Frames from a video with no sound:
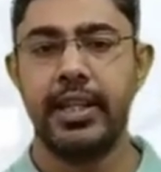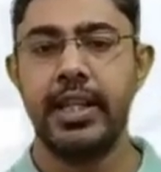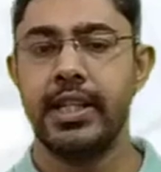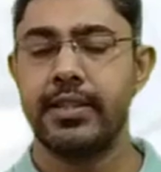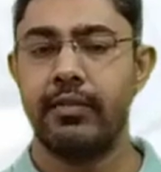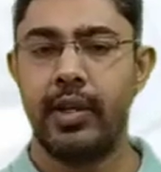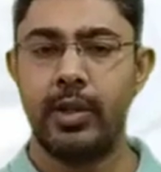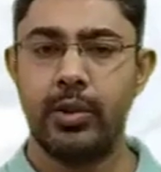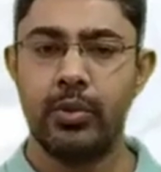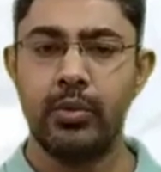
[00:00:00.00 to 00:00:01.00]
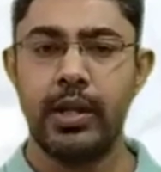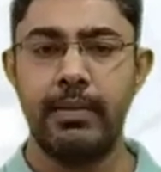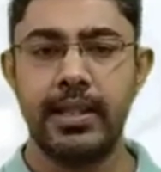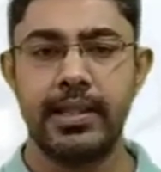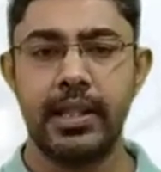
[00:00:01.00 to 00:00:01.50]
D is
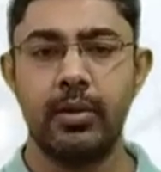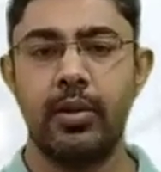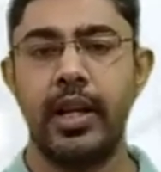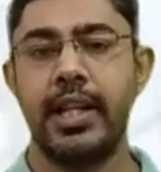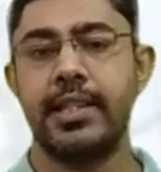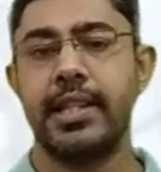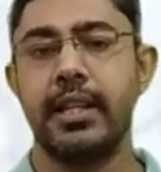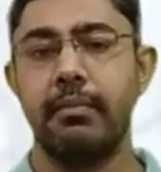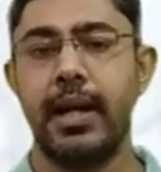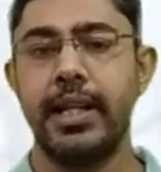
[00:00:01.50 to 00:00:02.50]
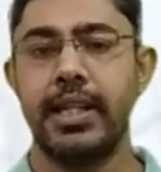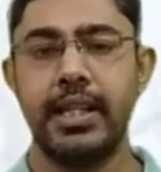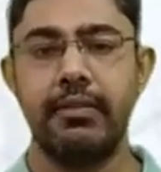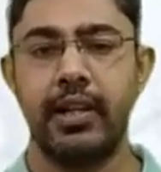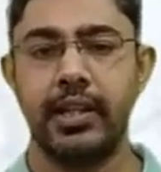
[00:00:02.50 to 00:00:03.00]
1200, and sigma
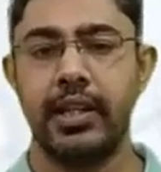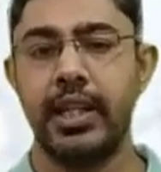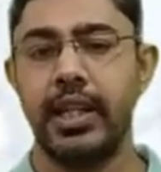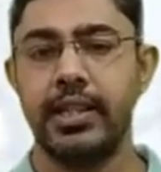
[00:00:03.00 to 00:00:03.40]
T1,